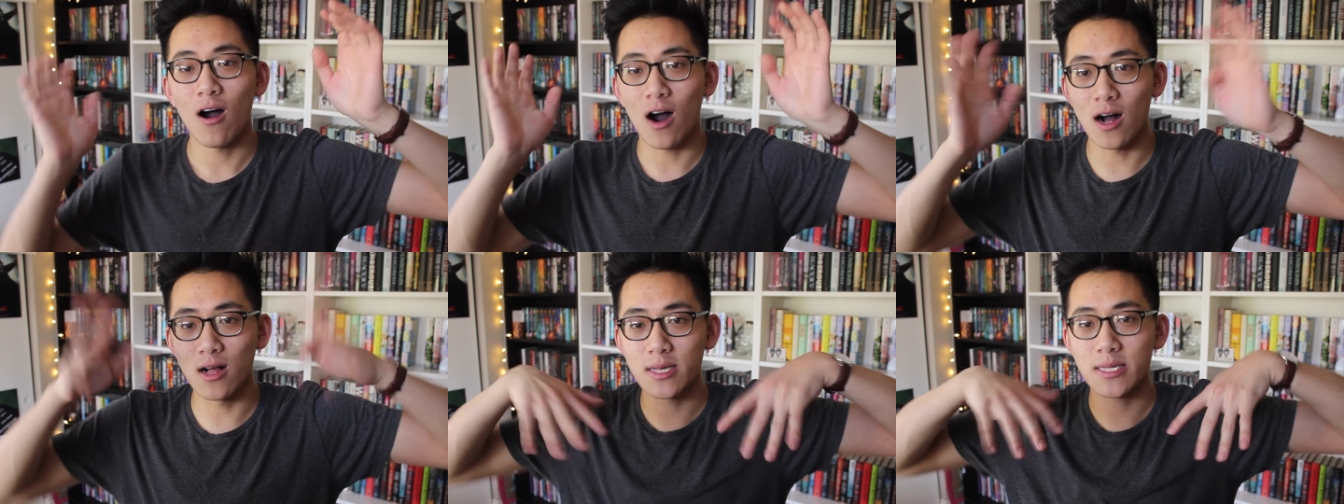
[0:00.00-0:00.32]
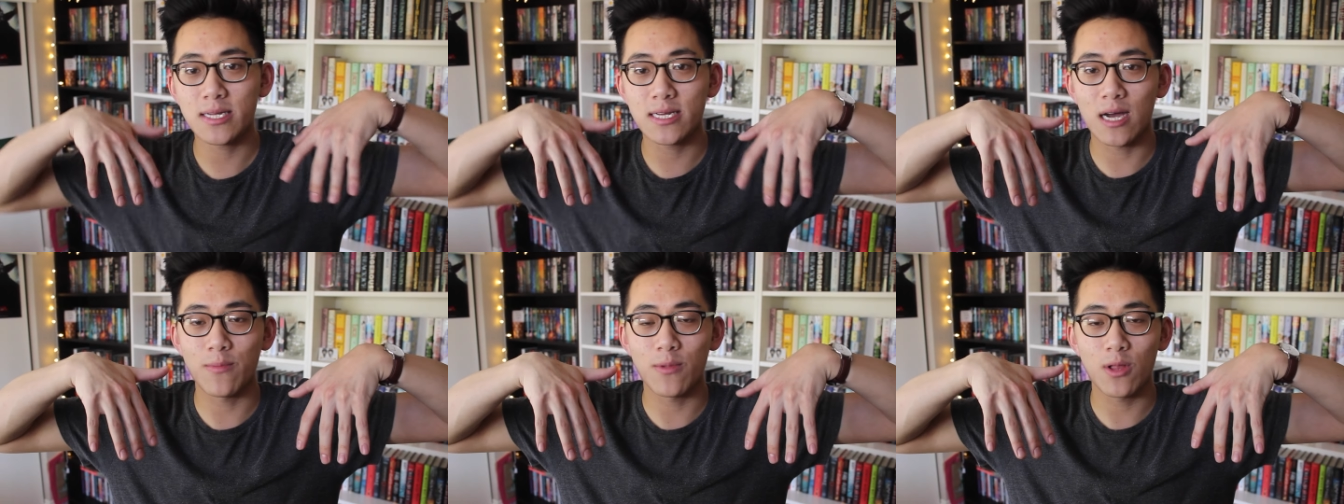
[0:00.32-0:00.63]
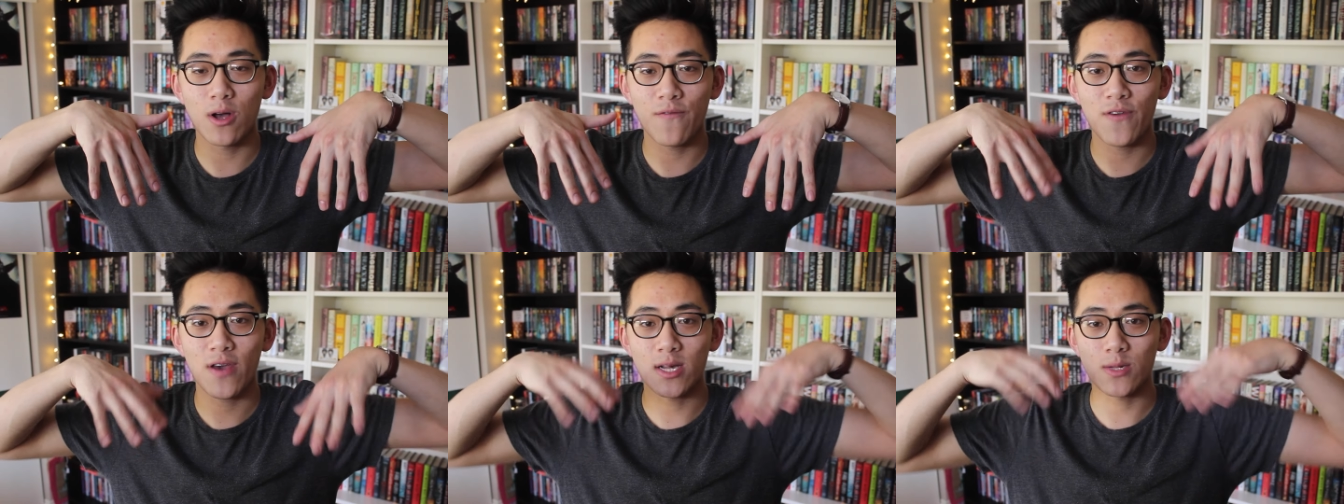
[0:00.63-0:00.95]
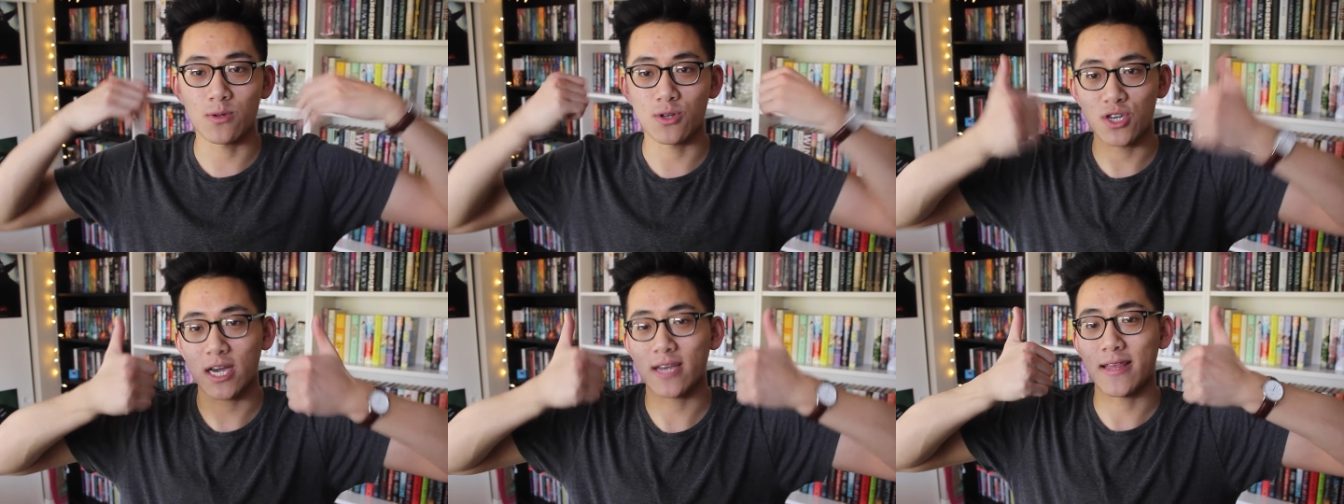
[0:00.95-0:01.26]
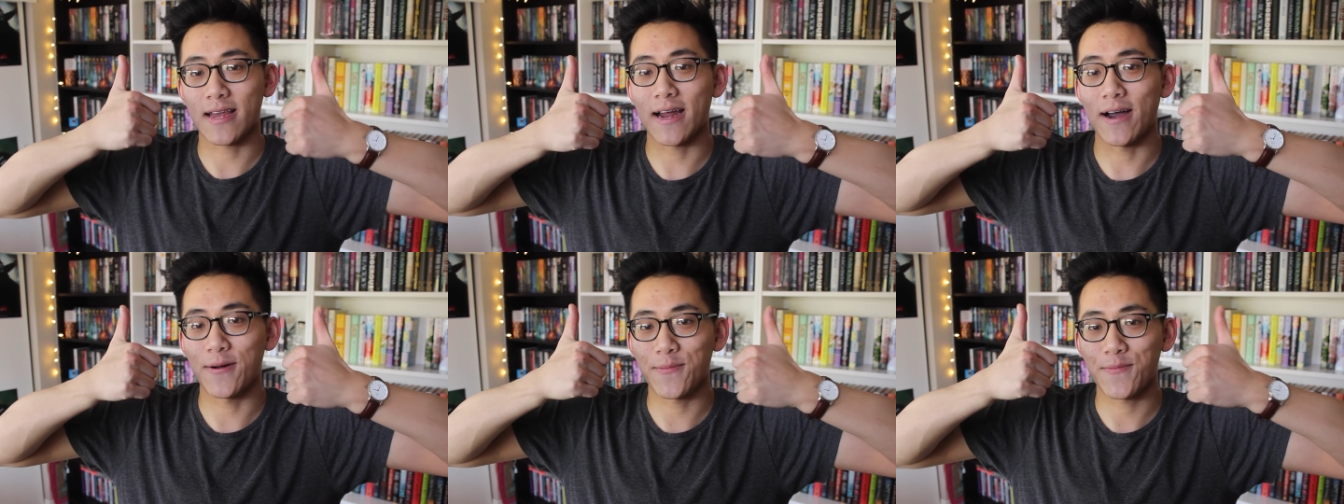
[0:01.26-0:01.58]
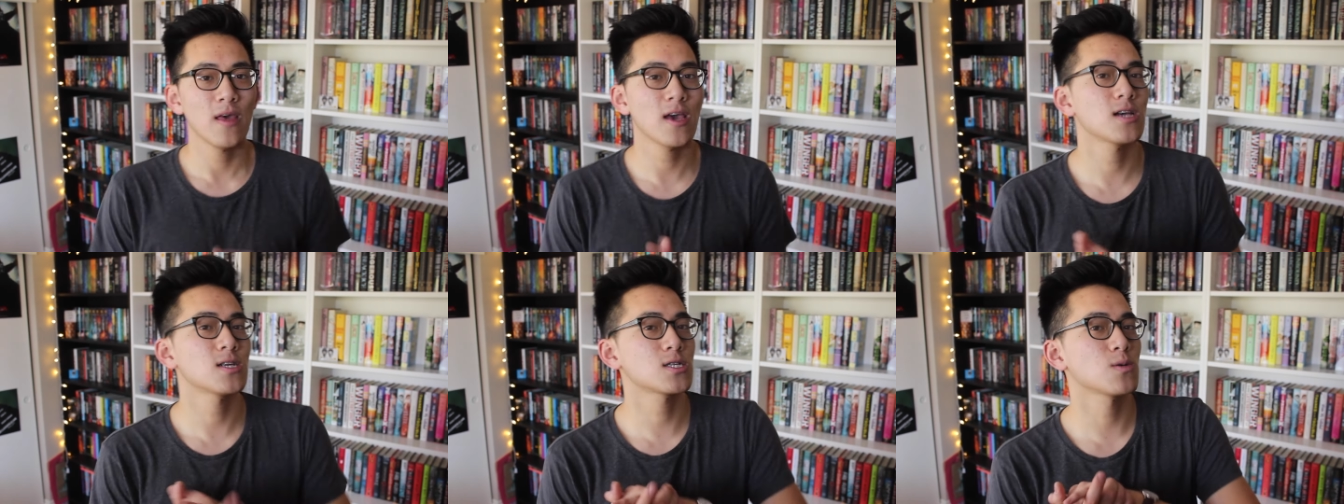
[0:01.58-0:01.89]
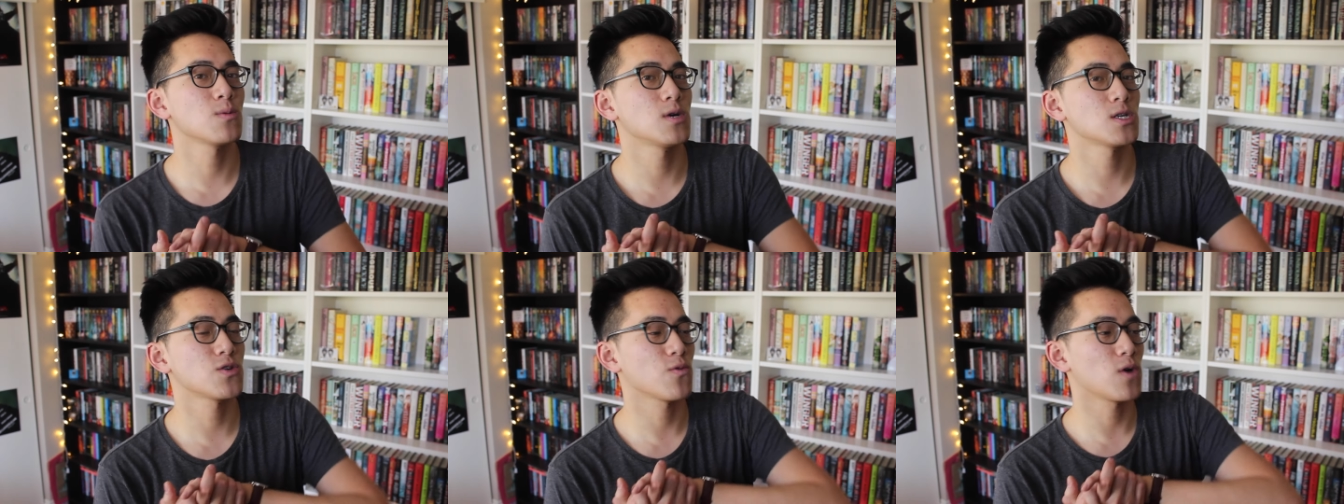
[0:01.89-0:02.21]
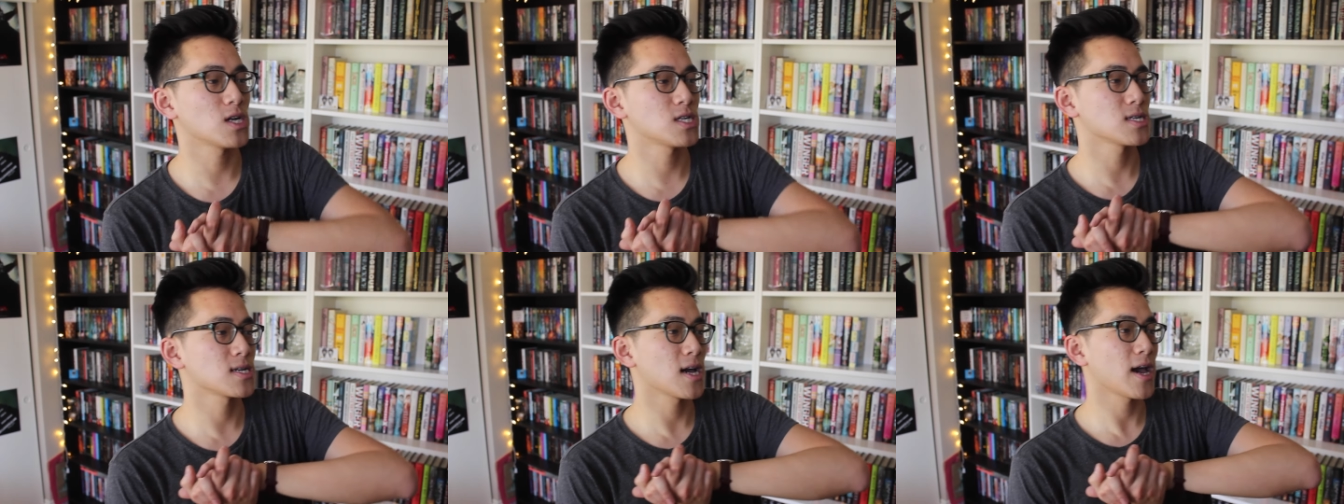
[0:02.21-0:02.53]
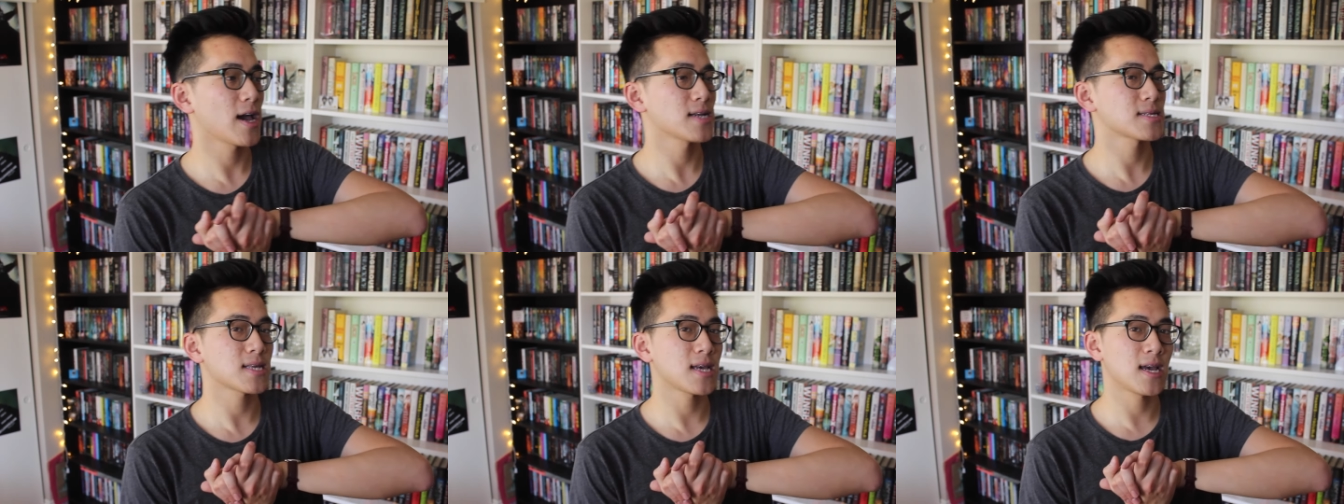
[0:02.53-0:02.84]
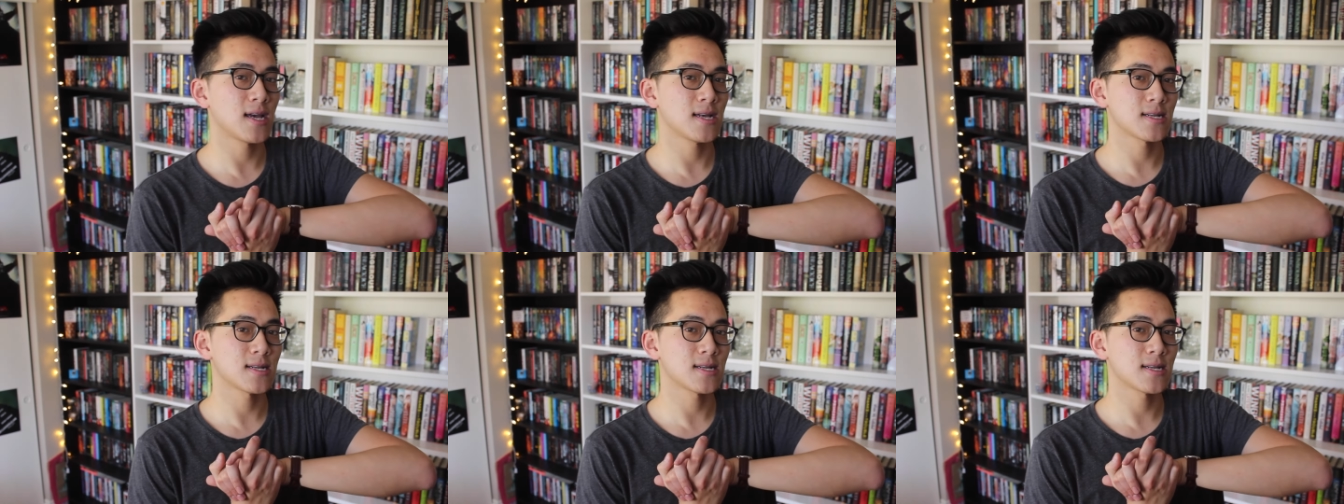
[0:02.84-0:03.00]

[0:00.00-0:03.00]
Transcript: I'll list it down below if you guys want to check that out. Thank you so much for watching, guys,